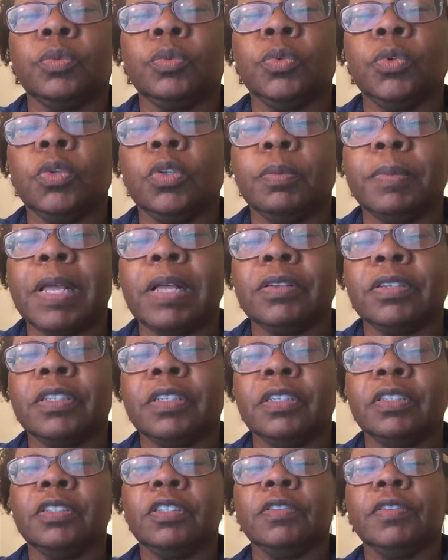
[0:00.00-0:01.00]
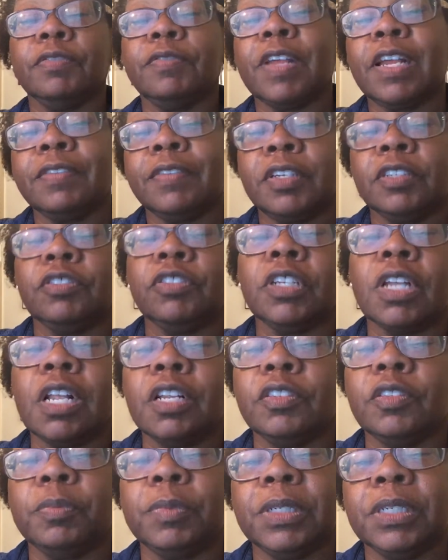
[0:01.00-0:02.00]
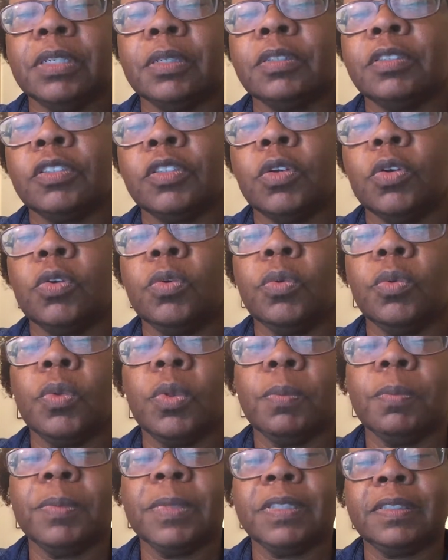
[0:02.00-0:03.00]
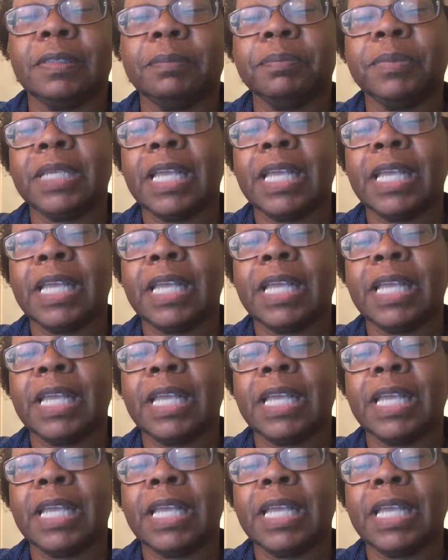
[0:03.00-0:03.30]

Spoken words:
rule about goods over $500 being sold must